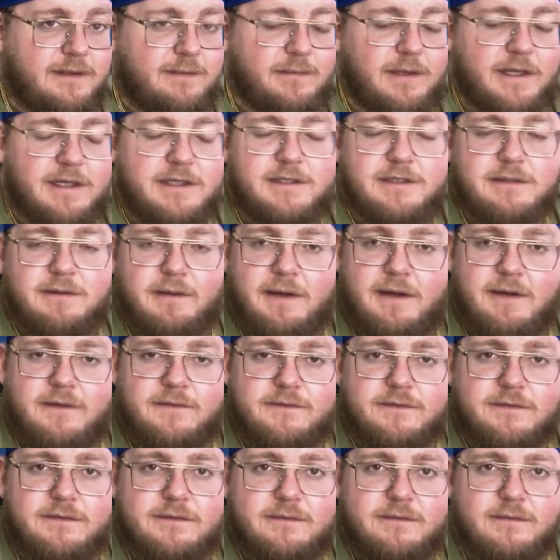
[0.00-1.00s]
It makes you
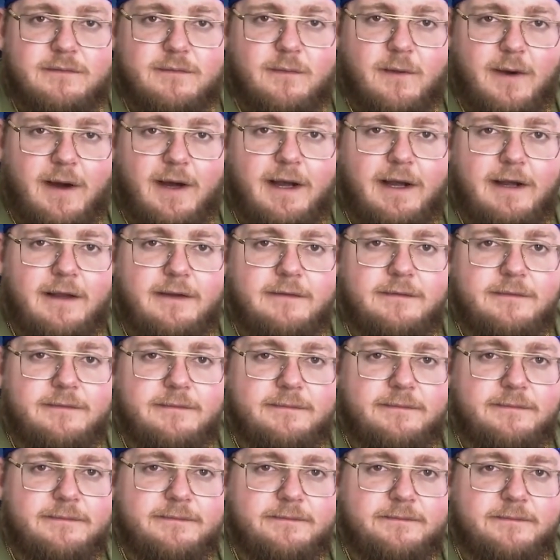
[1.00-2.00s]
ask, why?
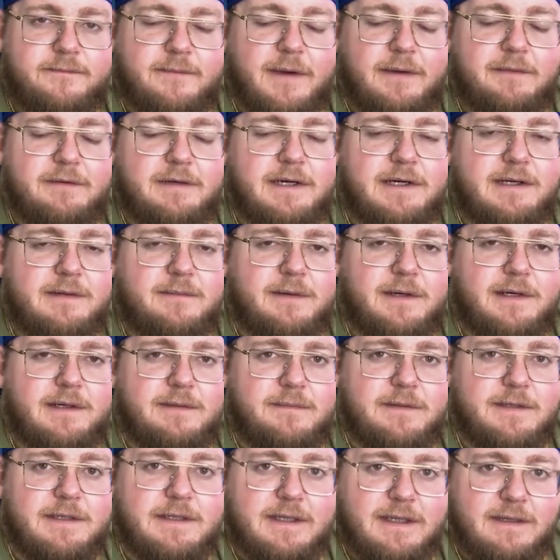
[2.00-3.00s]
Why would anybody
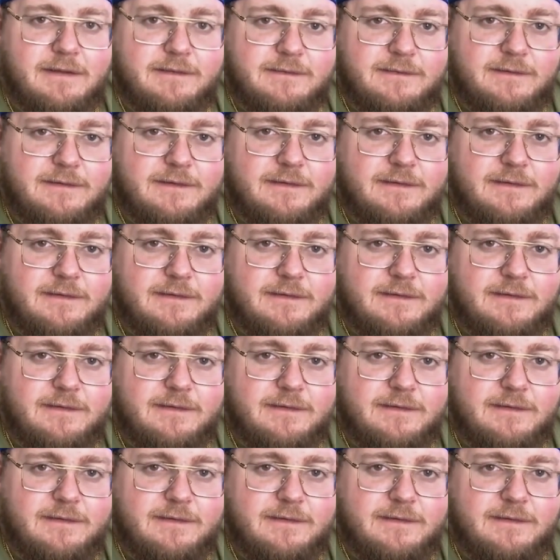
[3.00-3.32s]
be against